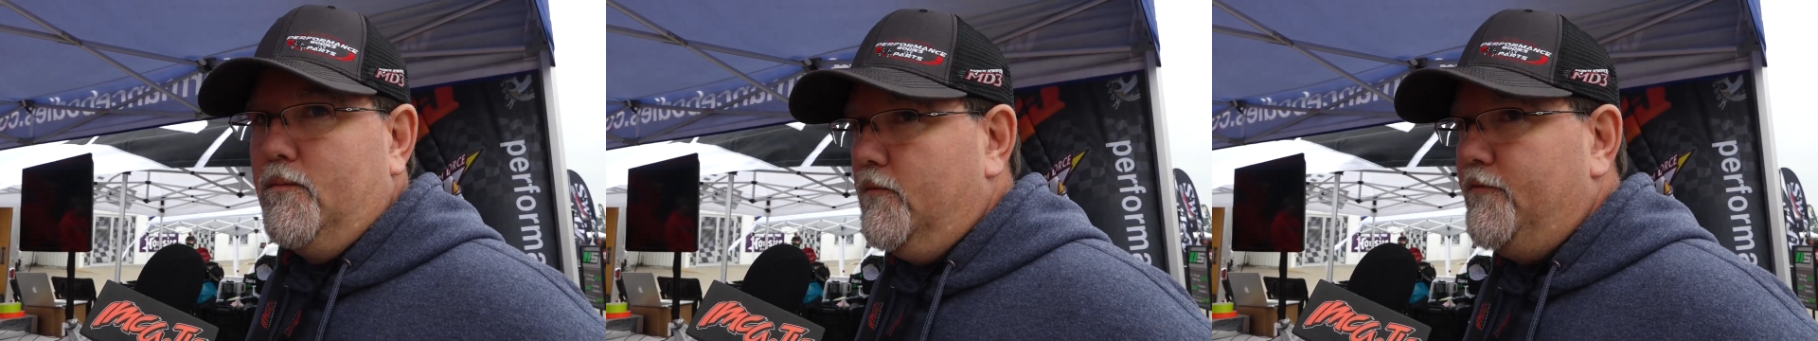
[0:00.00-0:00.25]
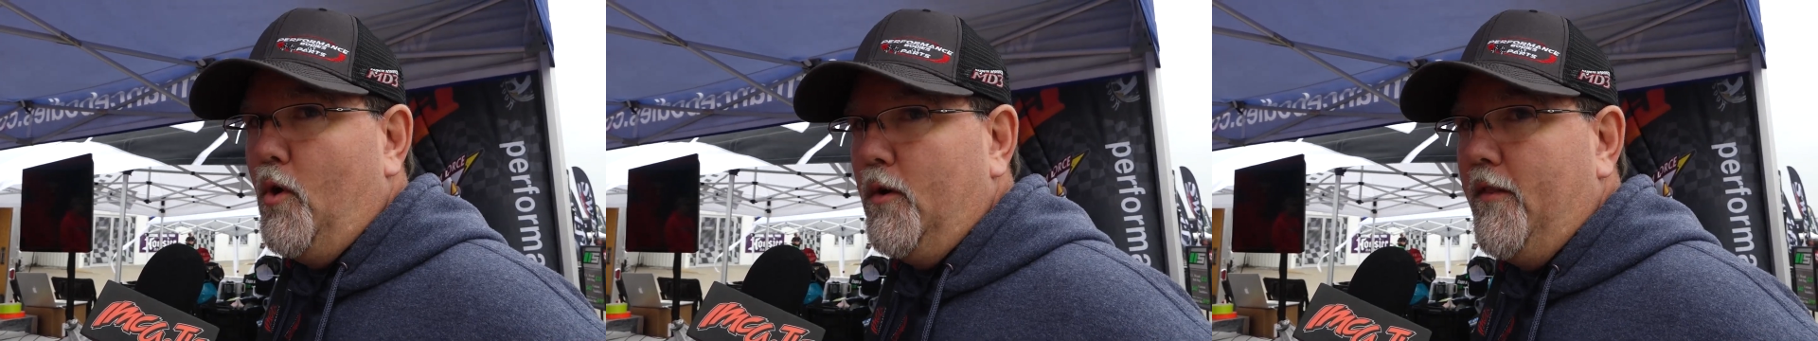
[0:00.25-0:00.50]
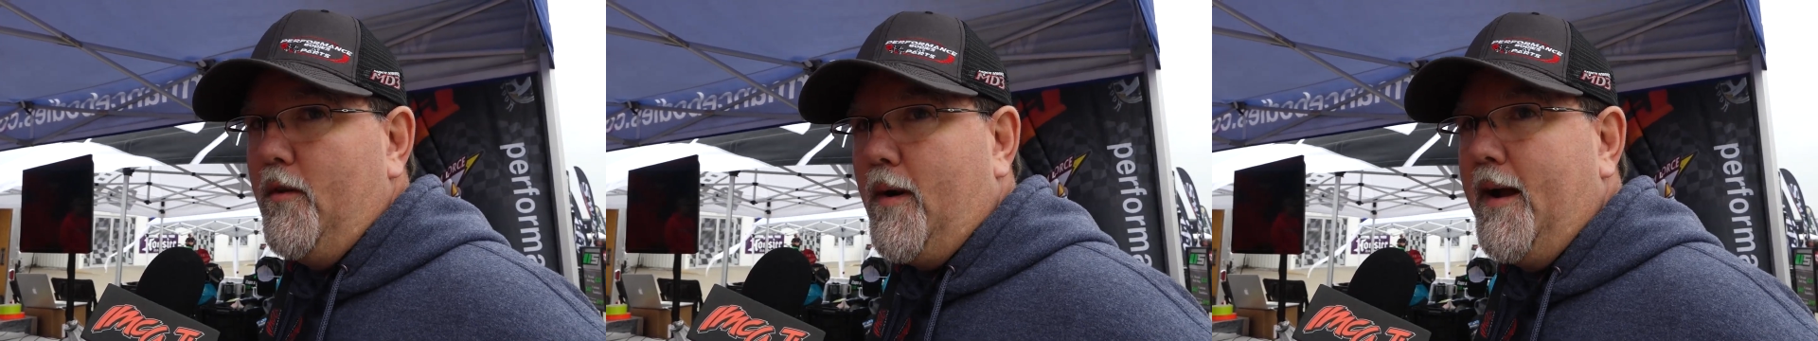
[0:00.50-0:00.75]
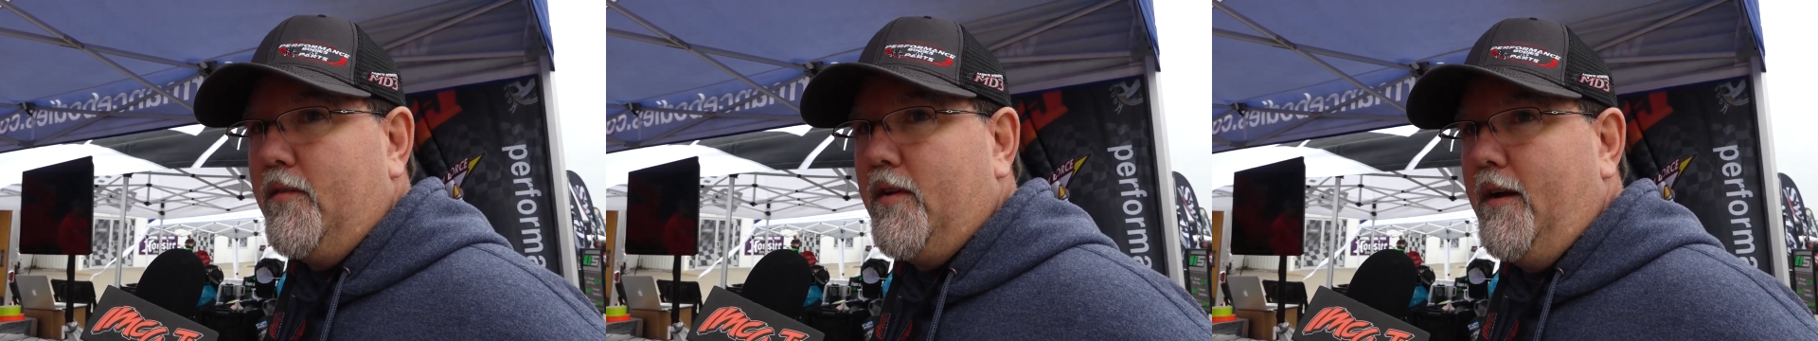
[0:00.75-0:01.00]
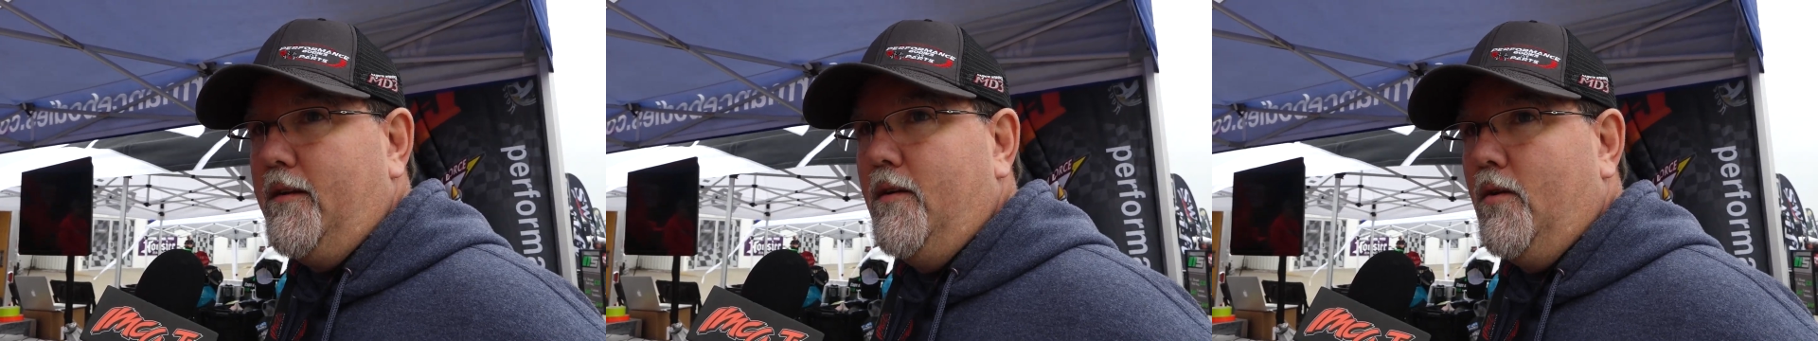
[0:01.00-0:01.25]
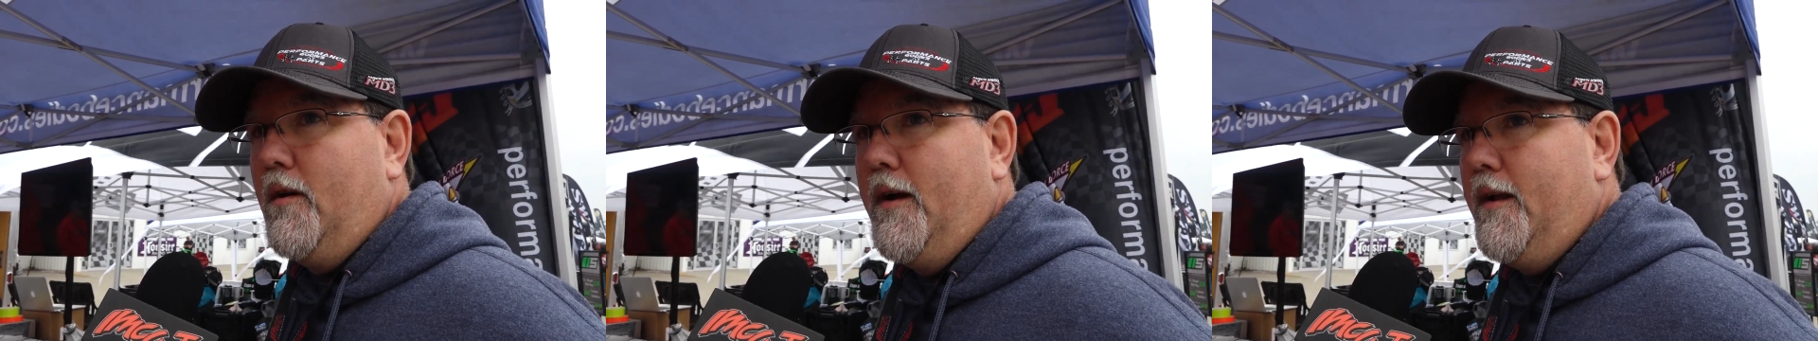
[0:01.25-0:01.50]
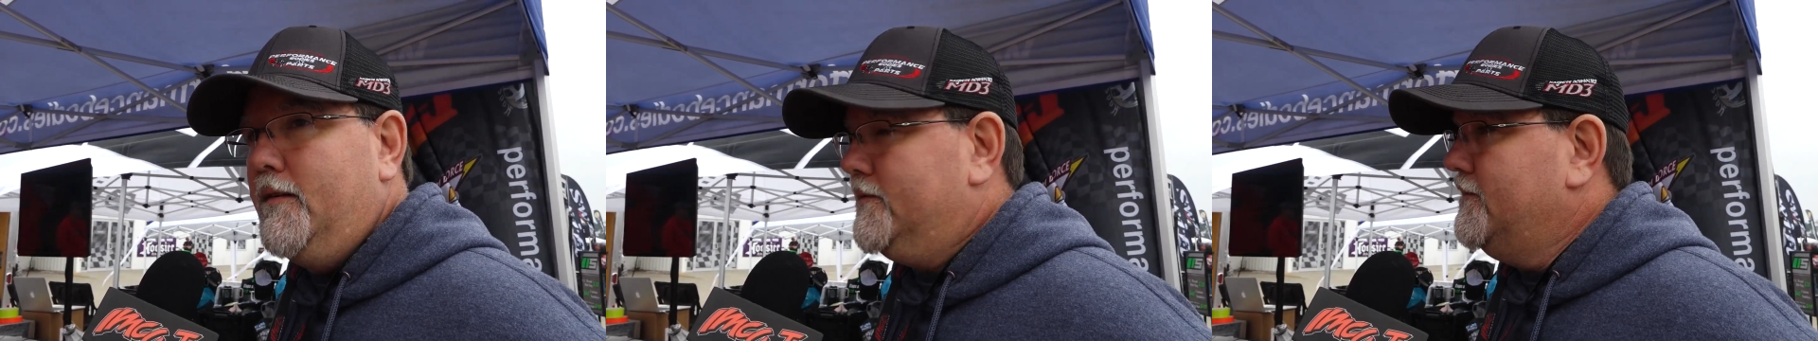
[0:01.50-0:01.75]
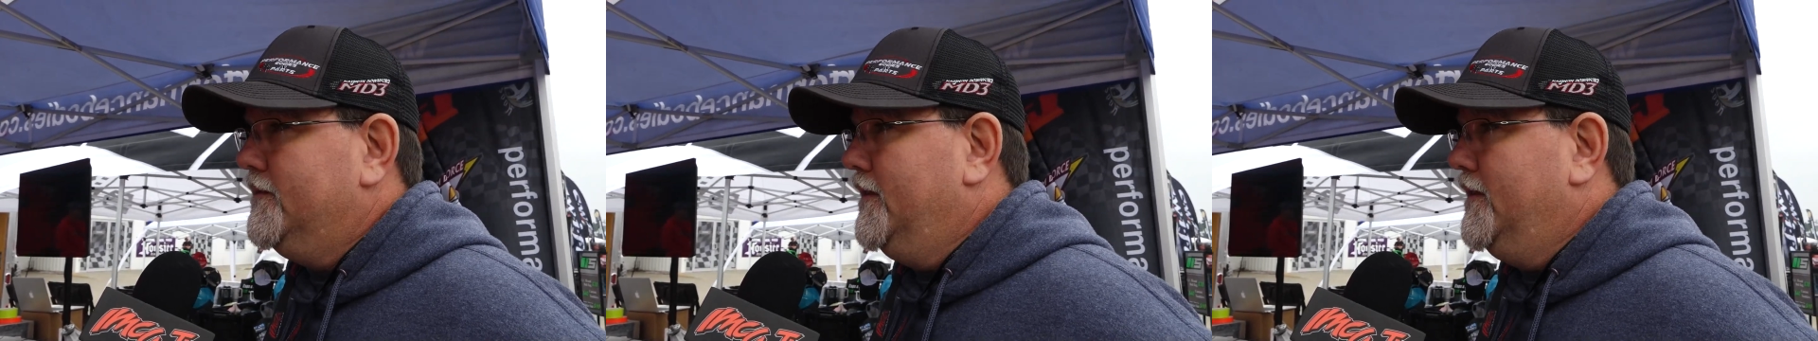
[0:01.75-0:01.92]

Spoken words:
folded the right side door in.